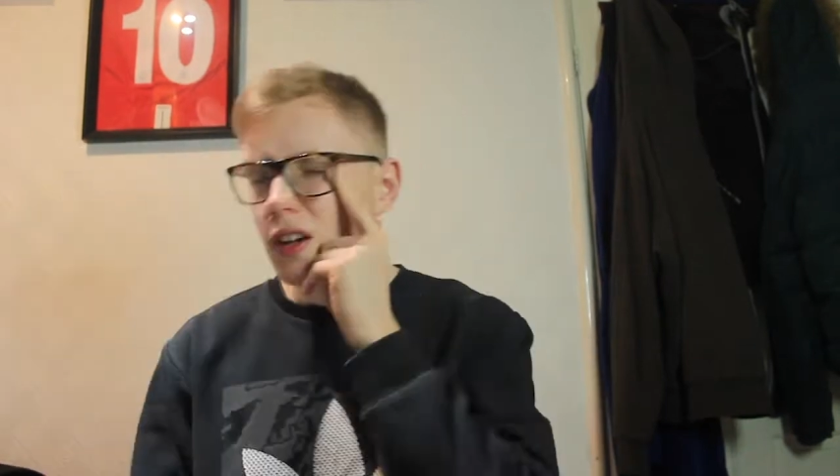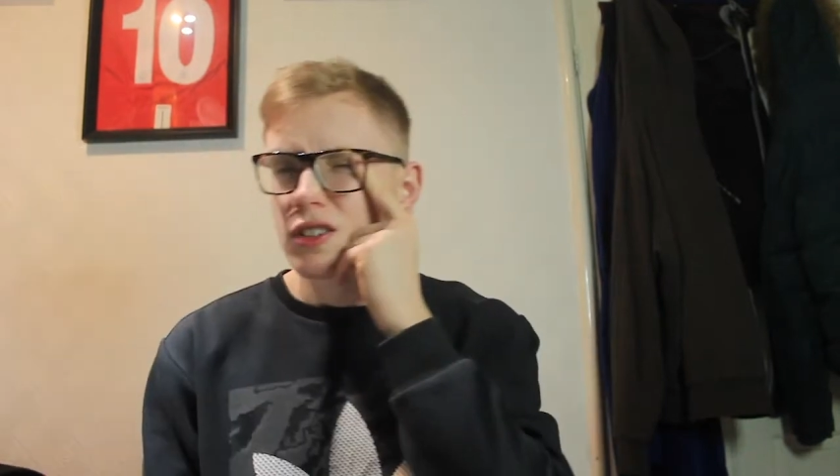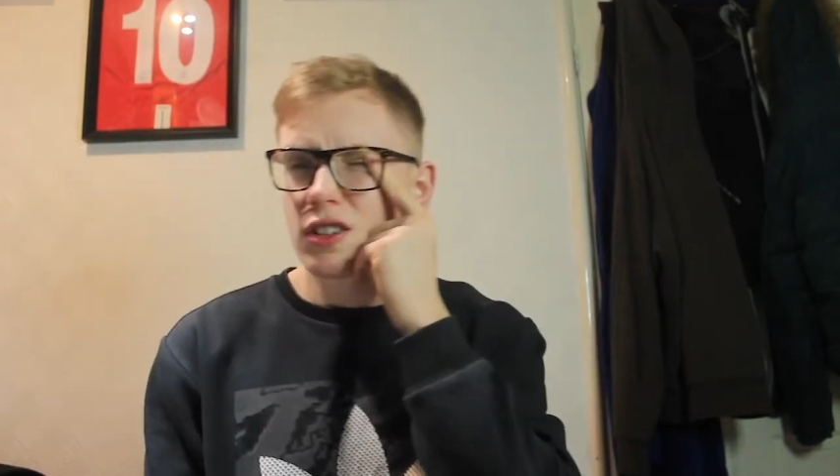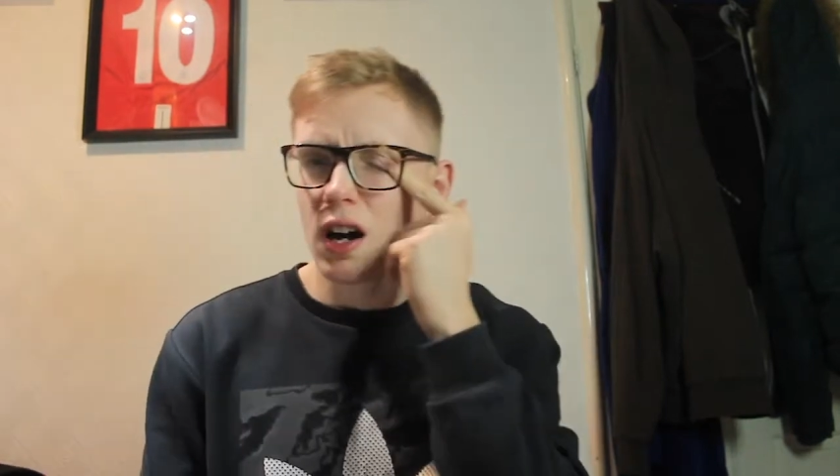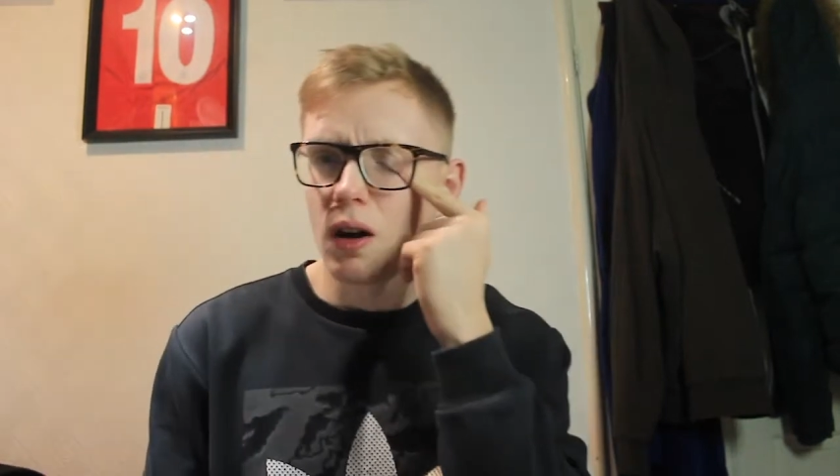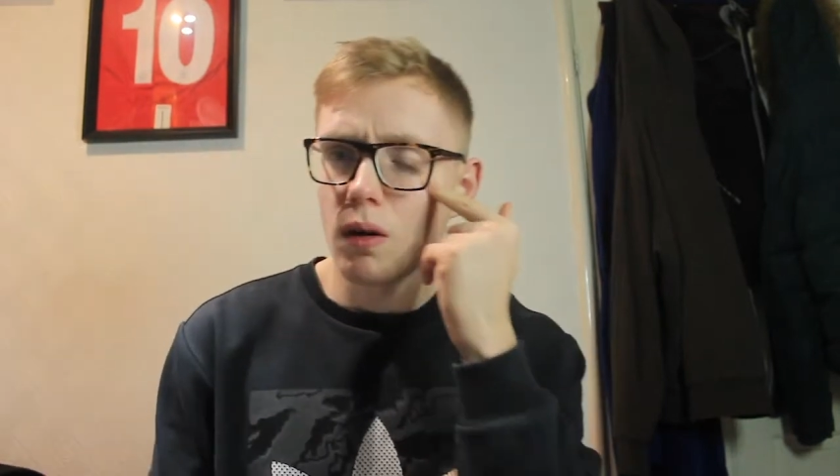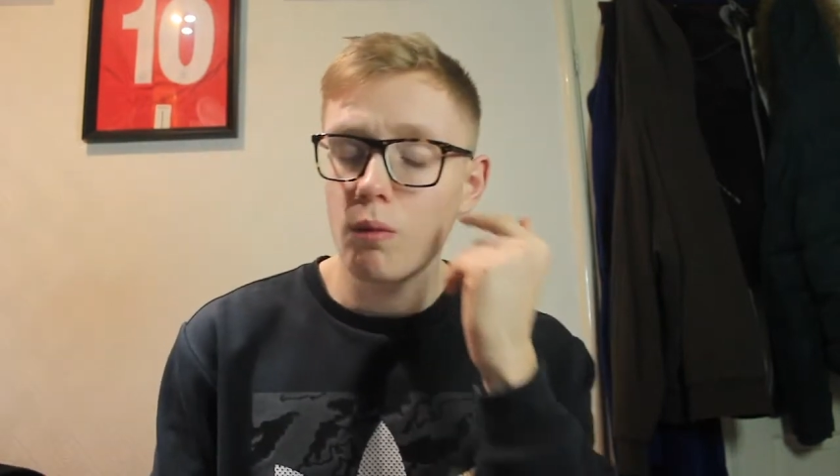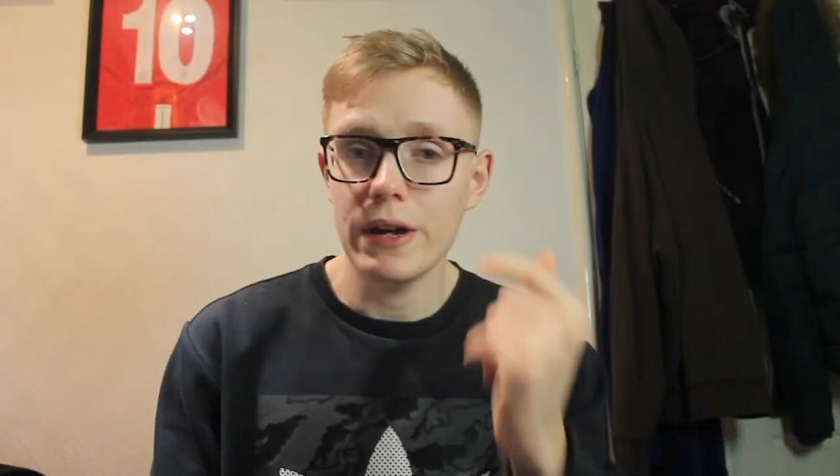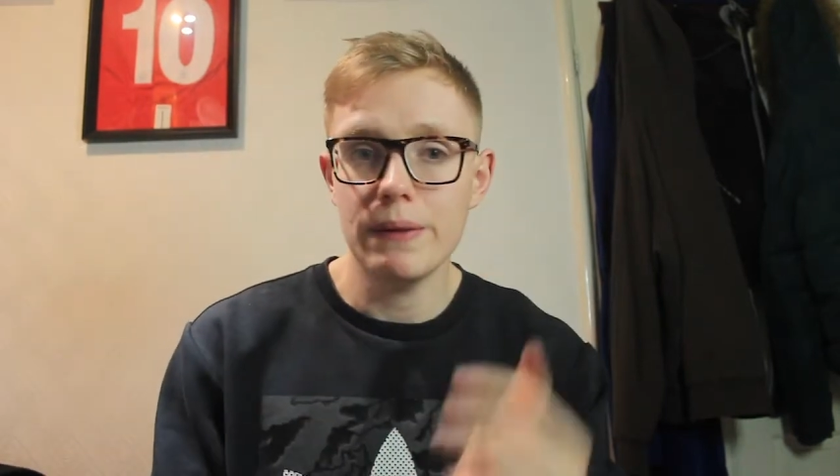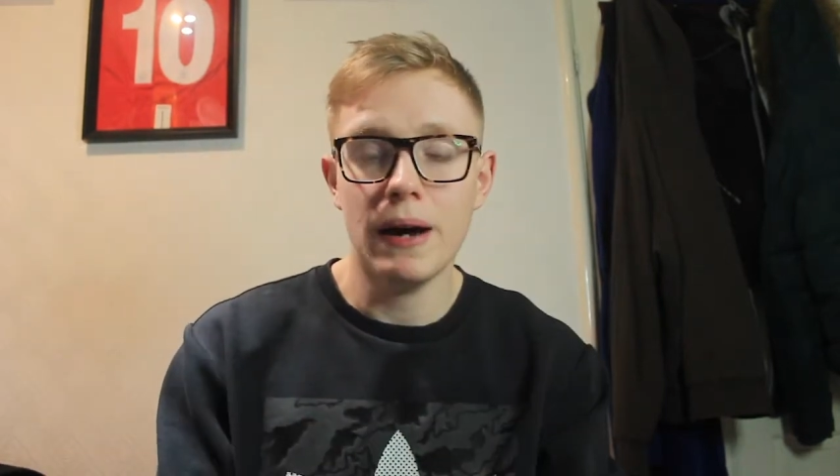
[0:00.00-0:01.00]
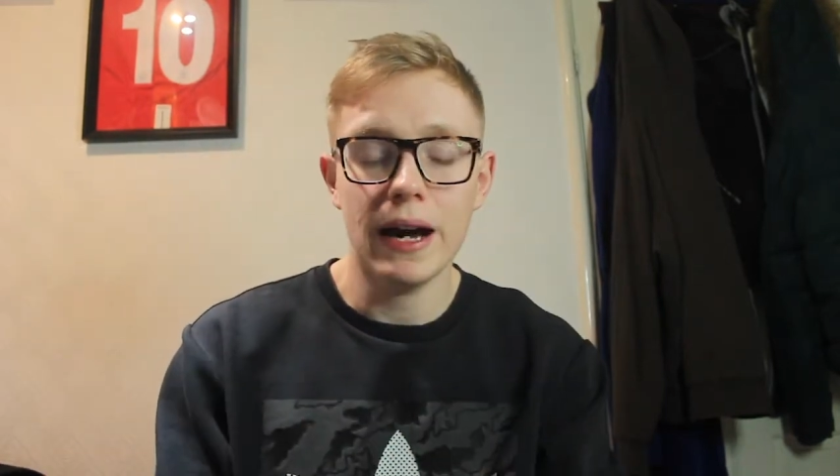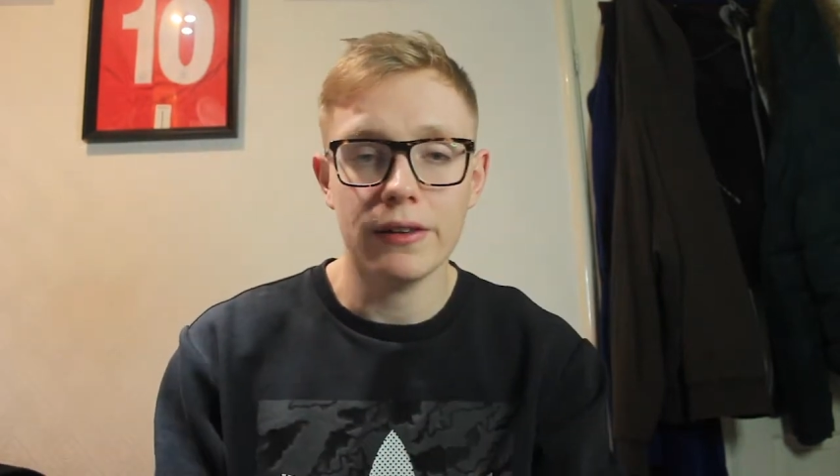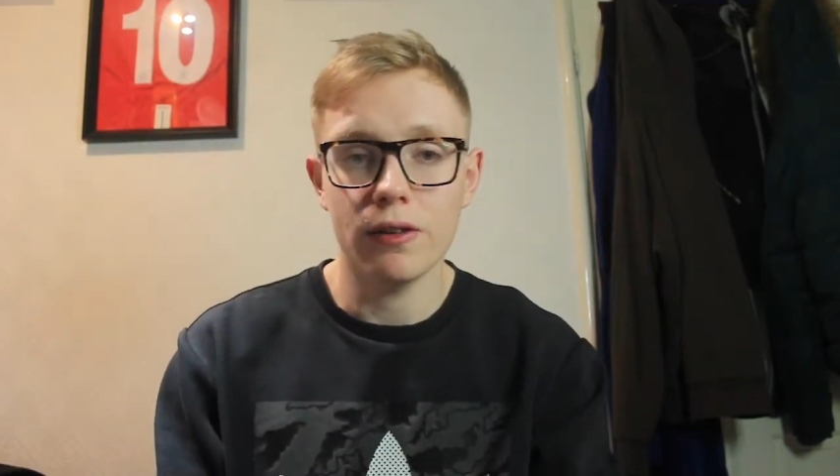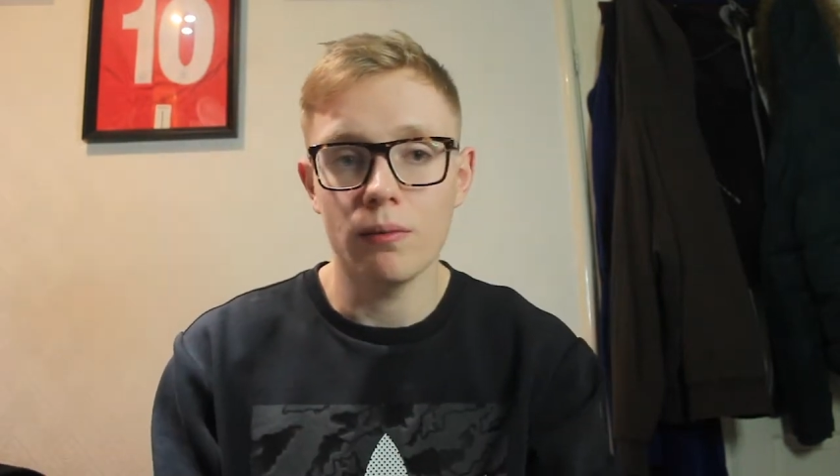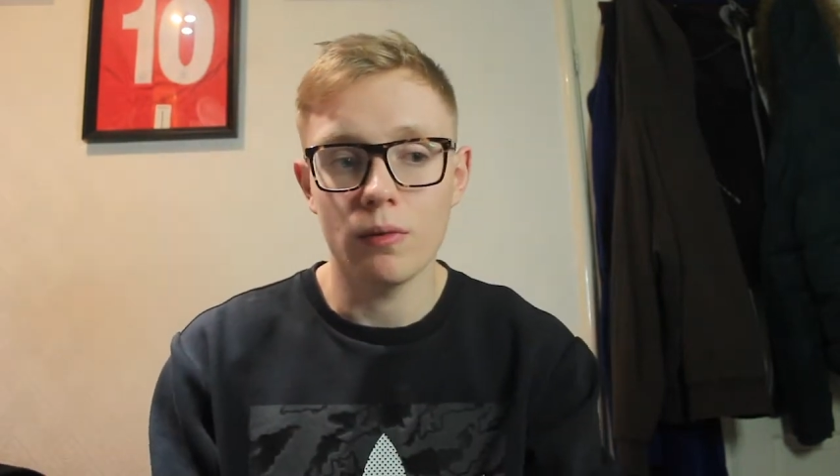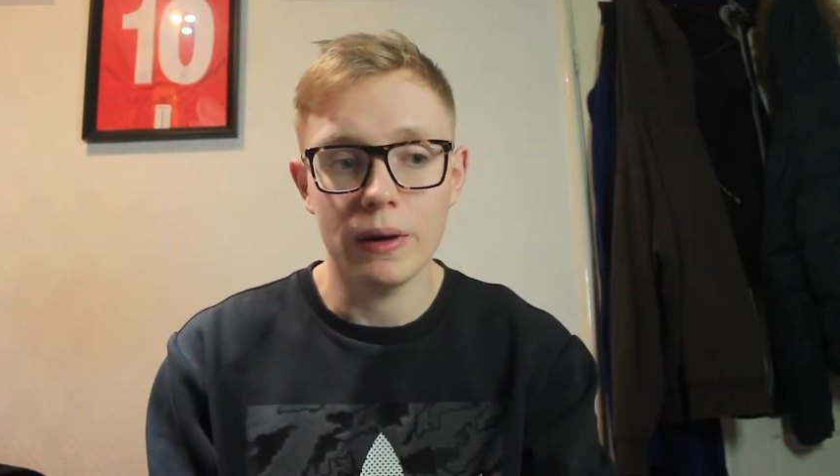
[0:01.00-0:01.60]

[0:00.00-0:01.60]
So when we pack them,